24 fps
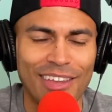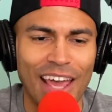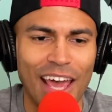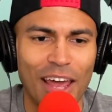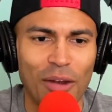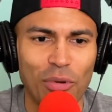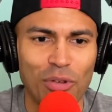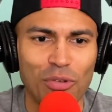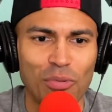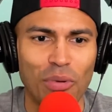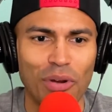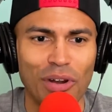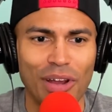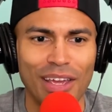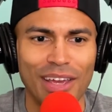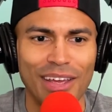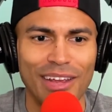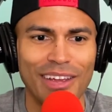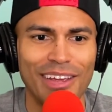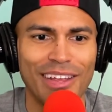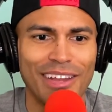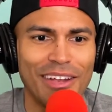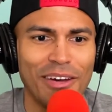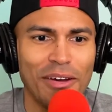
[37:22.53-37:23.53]
Dad was
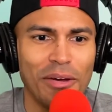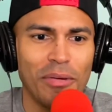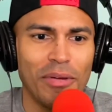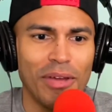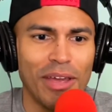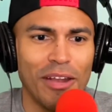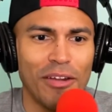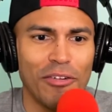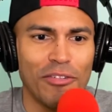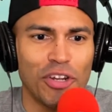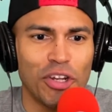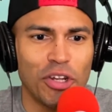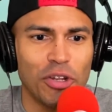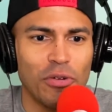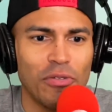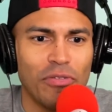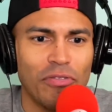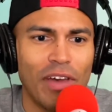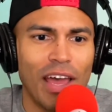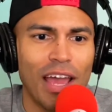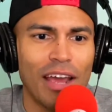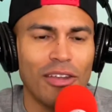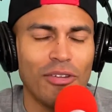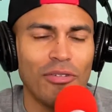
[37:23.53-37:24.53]
working in a shoe
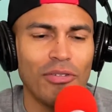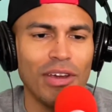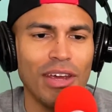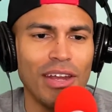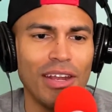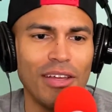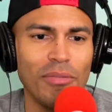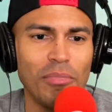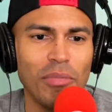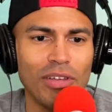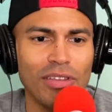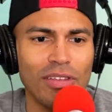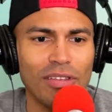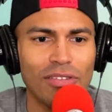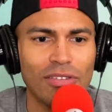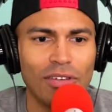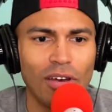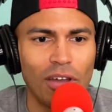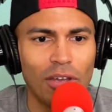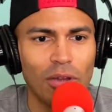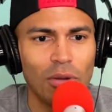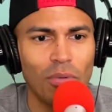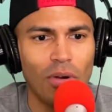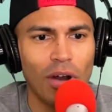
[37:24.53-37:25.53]
factory, and he must have saw
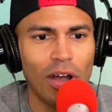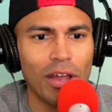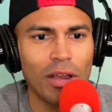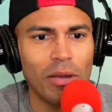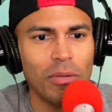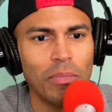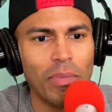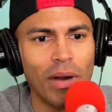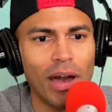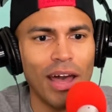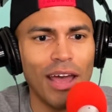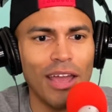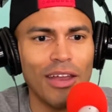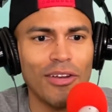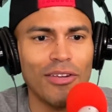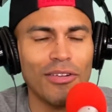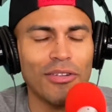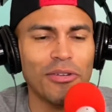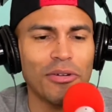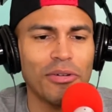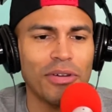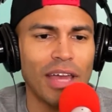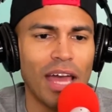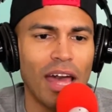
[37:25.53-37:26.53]
you walking by in your
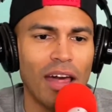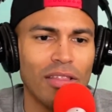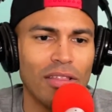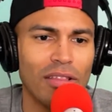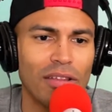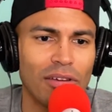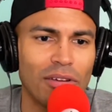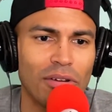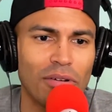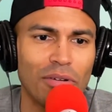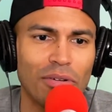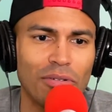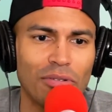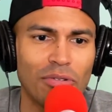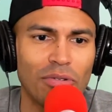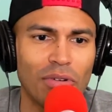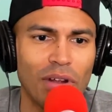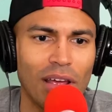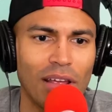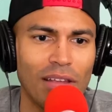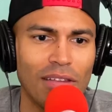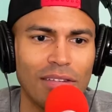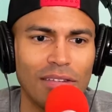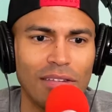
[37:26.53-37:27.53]
little Catholic girl
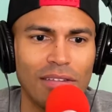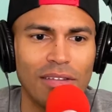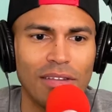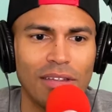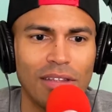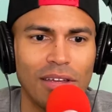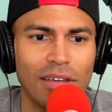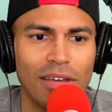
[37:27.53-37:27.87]
dress.